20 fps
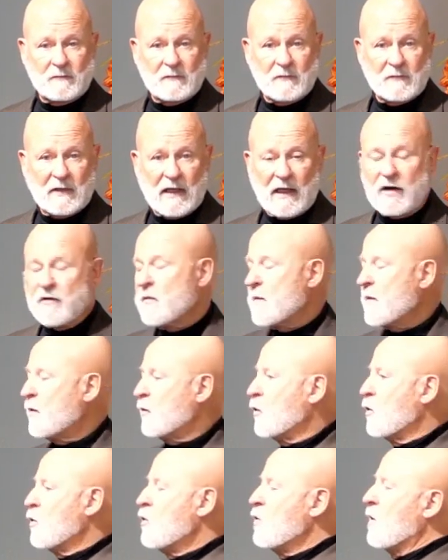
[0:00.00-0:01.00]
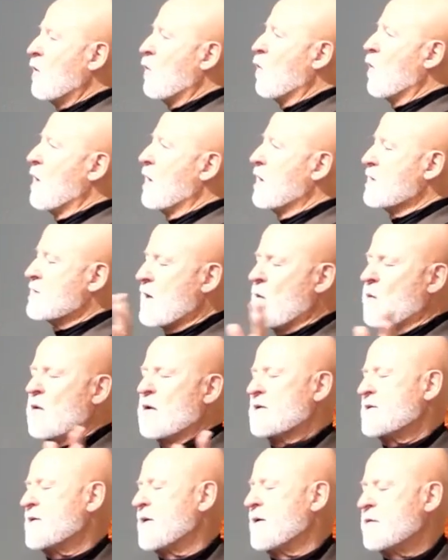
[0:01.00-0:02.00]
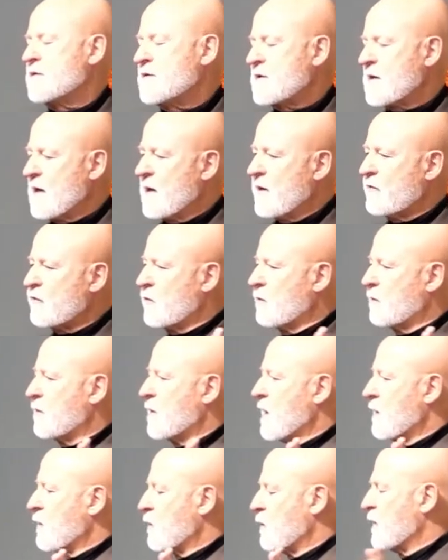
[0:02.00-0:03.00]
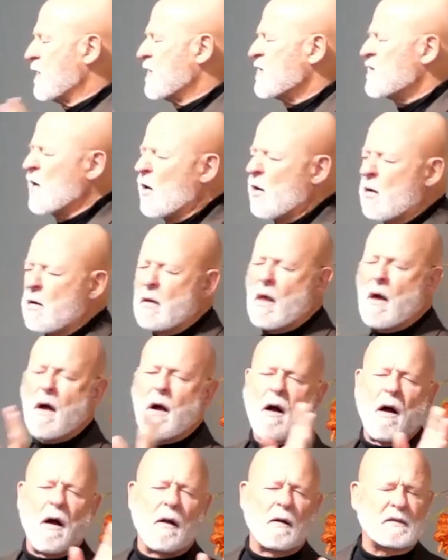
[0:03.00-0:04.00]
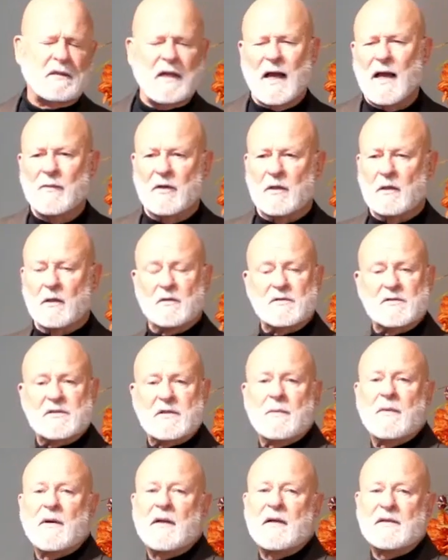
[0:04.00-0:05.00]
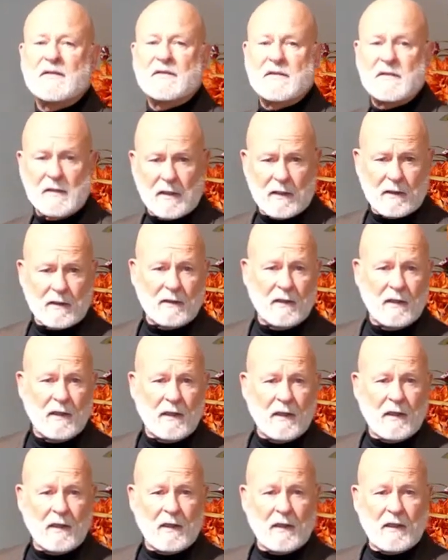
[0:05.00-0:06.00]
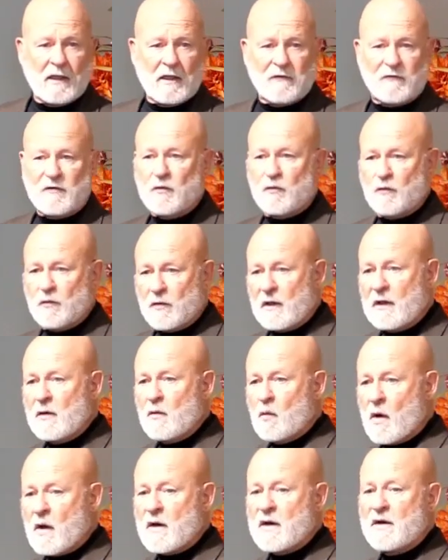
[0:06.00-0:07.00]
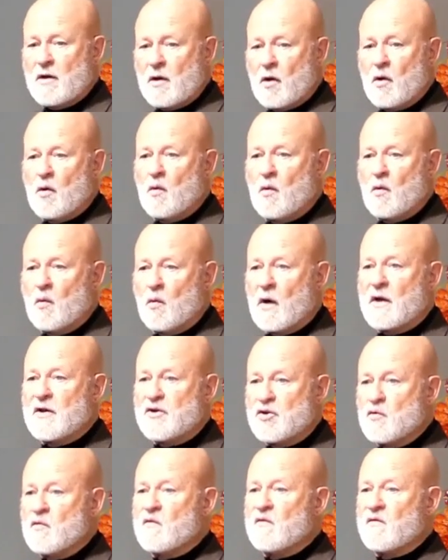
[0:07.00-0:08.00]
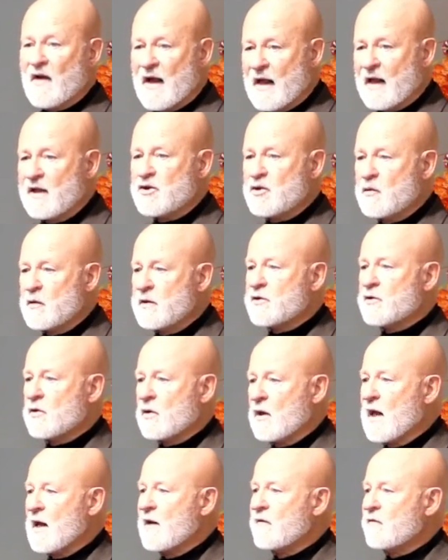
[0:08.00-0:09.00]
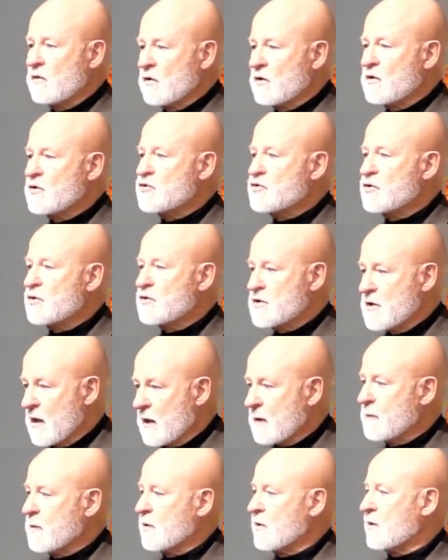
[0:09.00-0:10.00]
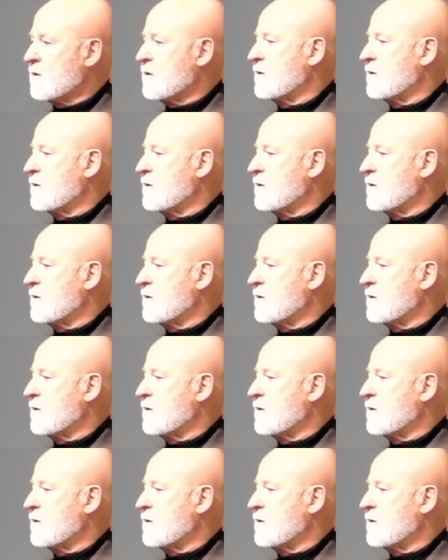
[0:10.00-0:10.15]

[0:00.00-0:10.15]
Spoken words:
I don't remember who it was. I want to say it was Catherine Ponder, but it was a long time ago. Somebody said, if you really want to know what you value in your life, look at your checkbook.